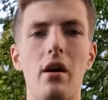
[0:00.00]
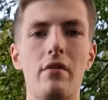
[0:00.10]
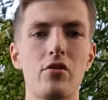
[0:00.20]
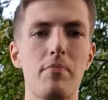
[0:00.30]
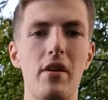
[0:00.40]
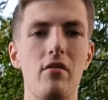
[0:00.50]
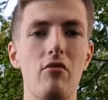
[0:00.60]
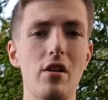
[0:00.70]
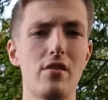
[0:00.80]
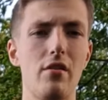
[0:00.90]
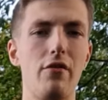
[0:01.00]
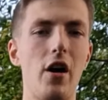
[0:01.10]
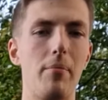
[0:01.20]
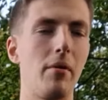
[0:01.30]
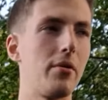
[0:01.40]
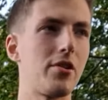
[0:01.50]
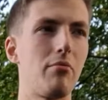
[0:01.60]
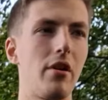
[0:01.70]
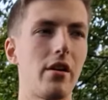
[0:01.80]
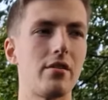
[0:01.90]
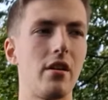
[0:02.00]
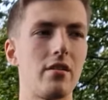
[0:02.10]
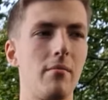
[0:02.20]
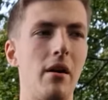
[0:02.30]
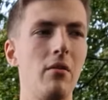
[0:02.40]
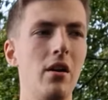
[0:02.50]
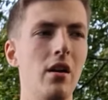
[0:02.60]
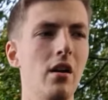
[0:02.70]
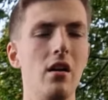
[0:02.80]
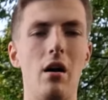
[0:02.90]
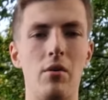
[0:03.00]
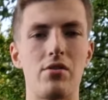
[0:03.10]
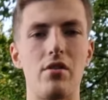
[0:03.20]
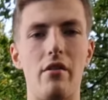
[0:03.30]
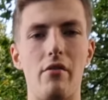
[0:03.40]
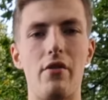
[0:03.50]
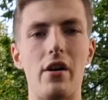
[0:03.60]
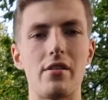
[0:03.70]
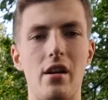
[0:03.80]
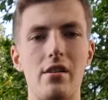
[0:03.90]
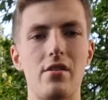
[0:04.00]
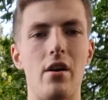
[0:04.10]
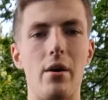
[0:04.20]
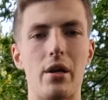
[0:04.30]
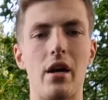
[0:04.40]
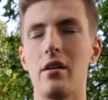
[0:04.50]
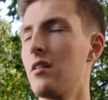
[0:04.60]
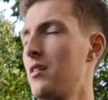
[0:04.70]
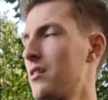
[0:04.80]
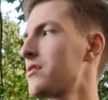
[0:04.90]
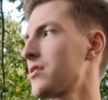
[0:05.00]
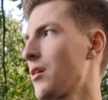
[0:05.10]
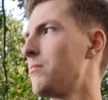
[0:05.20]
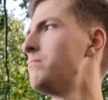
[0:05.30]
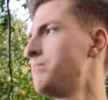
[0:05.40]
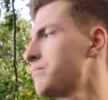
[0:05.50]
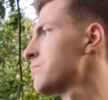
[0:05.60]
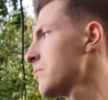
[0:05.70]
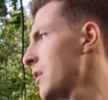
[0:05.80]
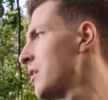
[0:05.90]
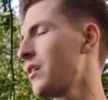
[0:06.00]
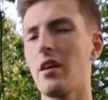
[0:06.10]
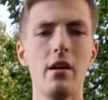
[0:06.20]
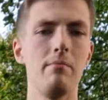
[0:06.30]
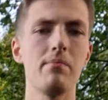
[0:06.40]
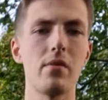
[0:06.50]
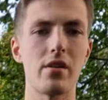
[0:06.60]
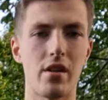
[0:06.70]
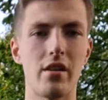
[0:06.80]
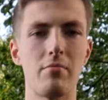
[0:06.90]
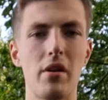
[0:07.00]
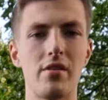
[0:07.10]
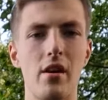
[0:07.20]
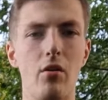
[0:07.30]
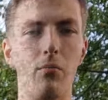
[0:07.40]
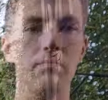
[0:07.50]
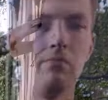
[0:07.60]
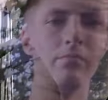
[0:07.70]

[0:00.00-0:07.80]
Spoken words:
I've just been and rented a fire pit, which I'm pretty excited about. I wanted to have a fire tonight, so now I can. So yeah, let's get this place set up.